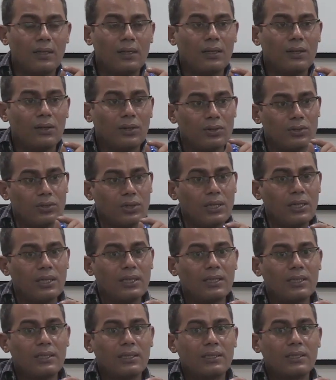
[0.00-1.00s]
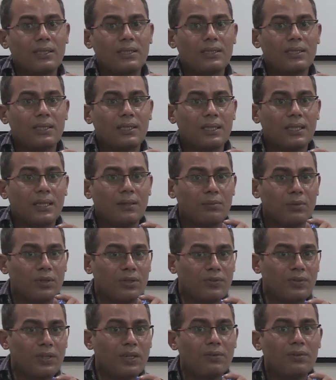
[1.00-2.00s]
not only in the discussion time, but
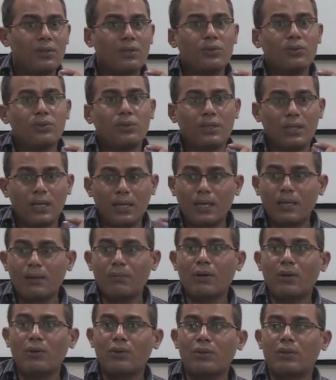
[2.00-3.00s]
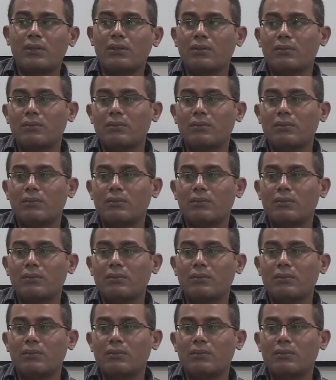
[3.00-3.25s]
whenever you think about,